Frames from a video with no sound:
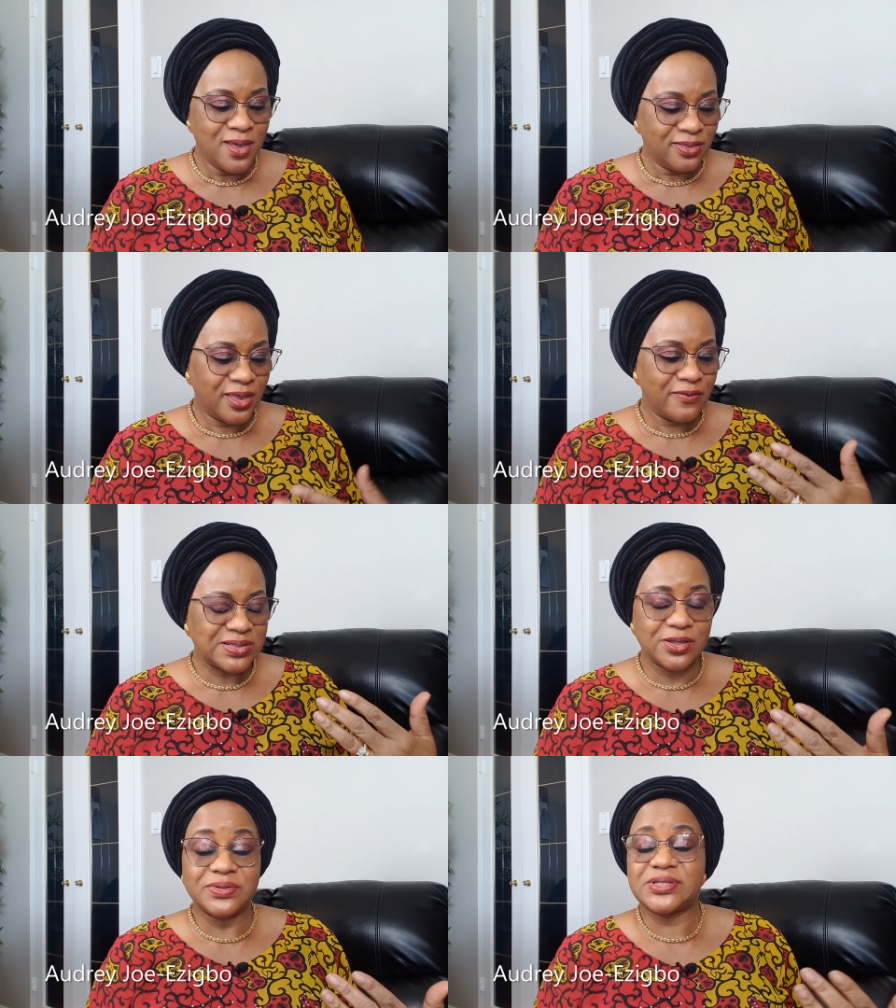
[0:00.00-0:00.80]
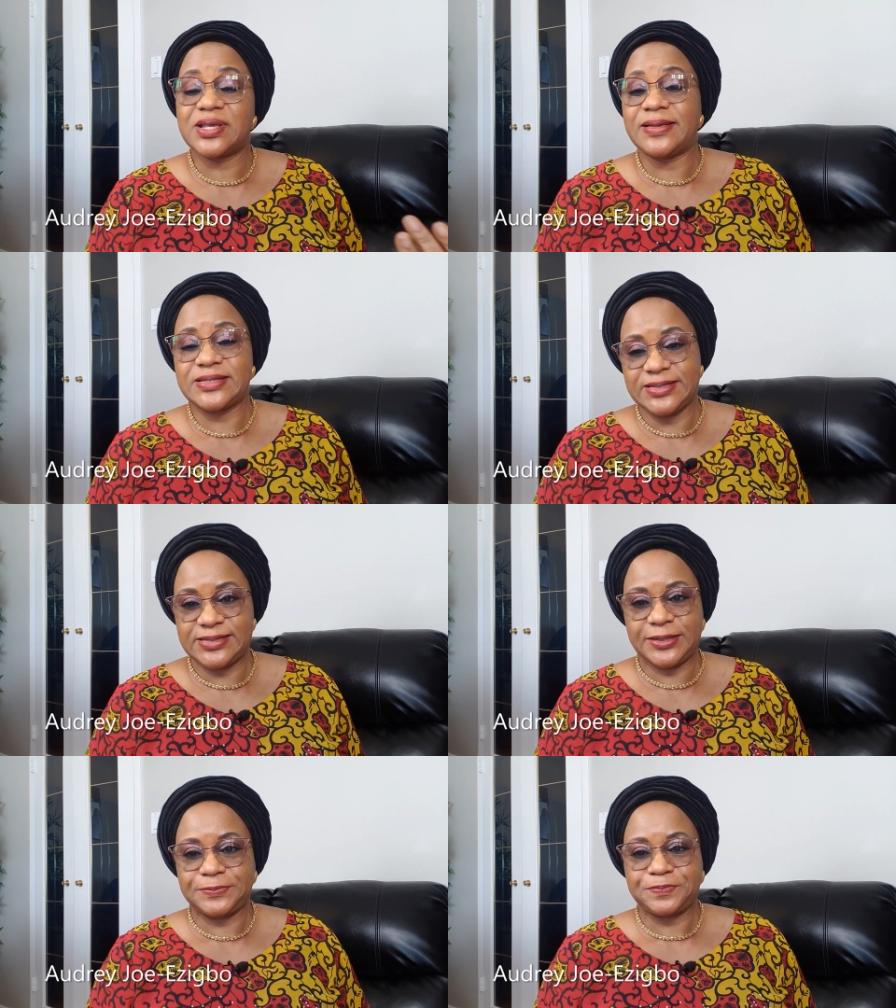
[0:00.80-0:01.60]
There is
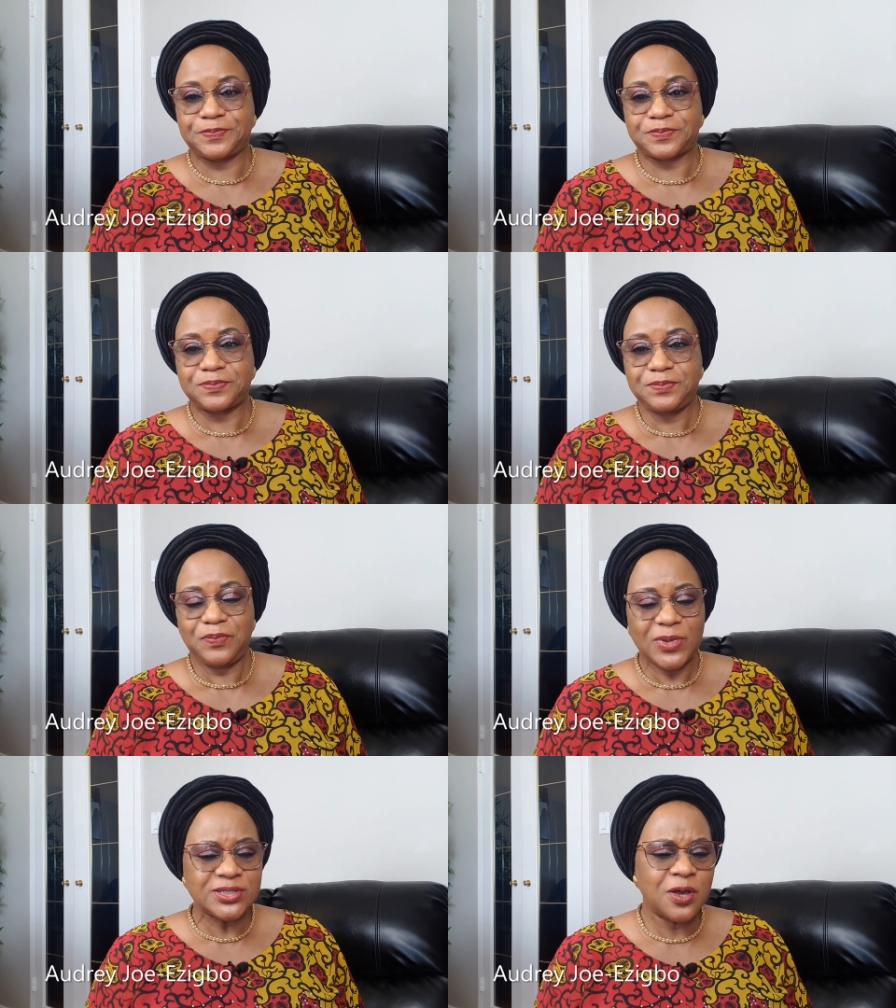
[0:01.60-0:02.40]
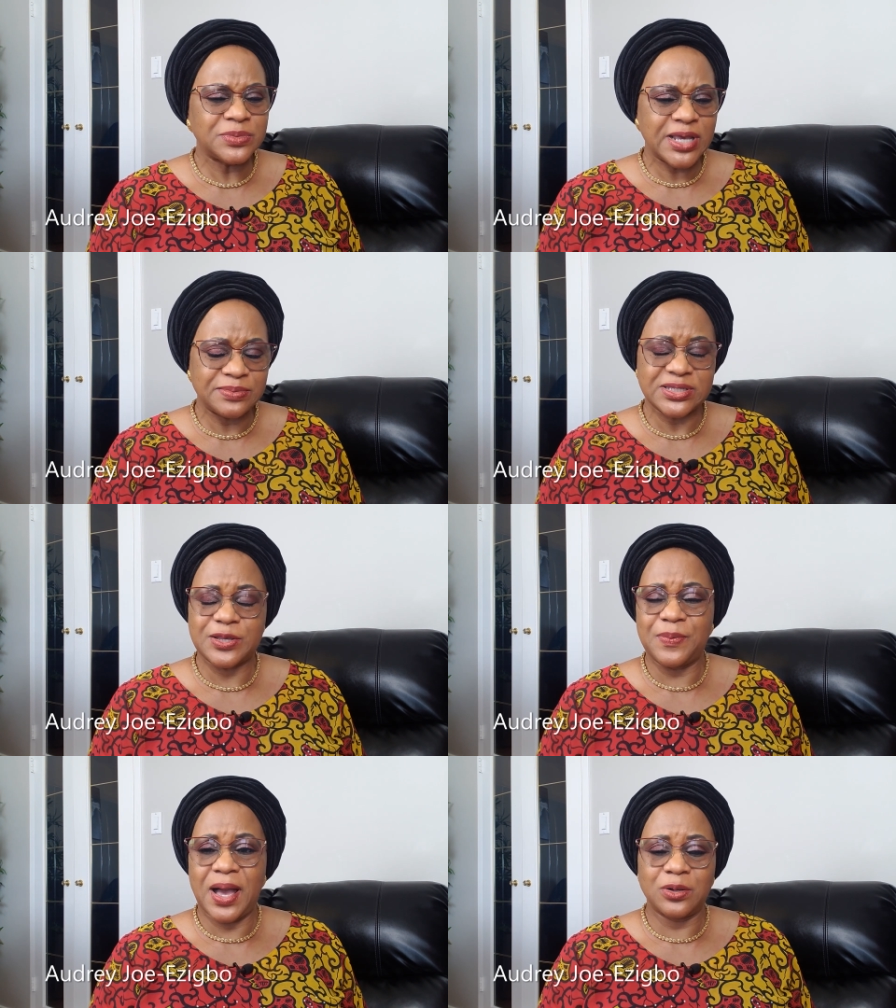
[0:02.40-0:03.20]
uncertainty. Sometimes it's
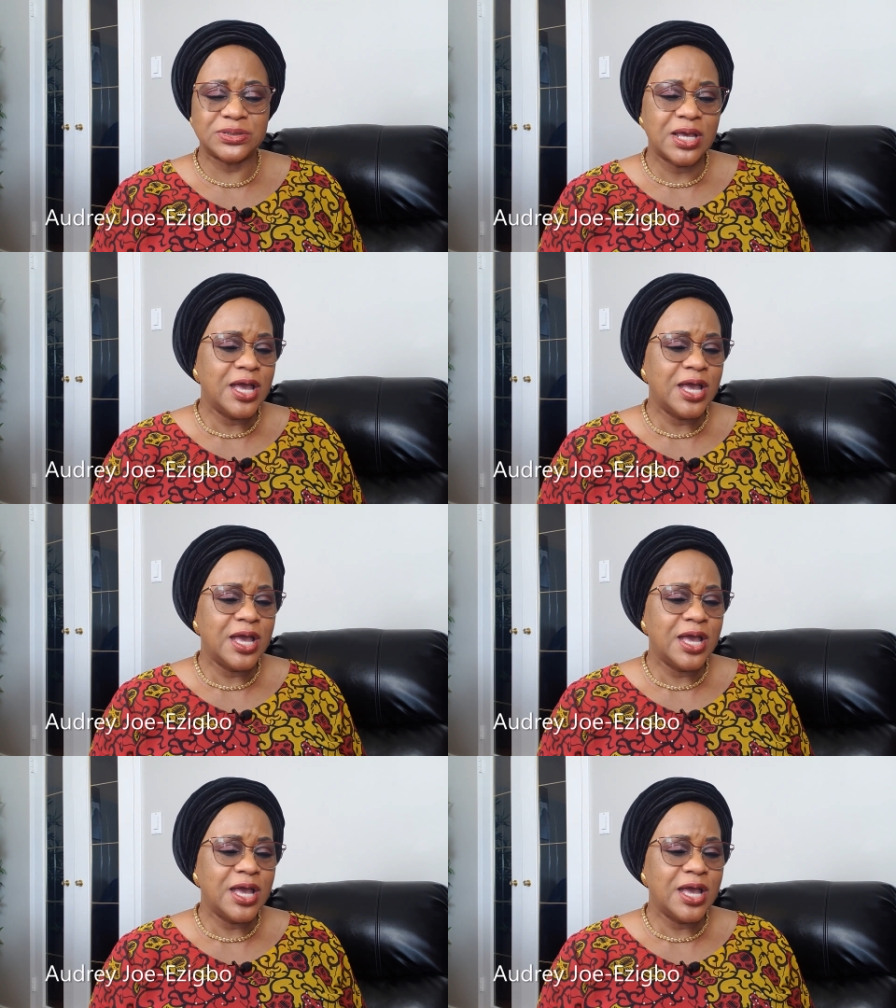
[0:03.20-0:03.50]
about